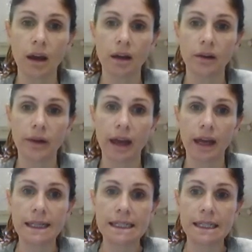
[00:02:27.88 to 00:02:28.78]

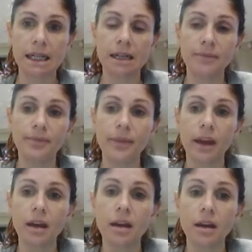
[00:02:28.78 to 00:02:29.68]
Okay,
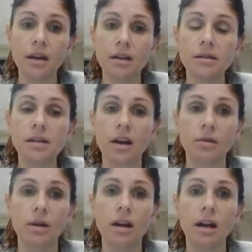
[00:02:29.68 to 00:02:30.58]
so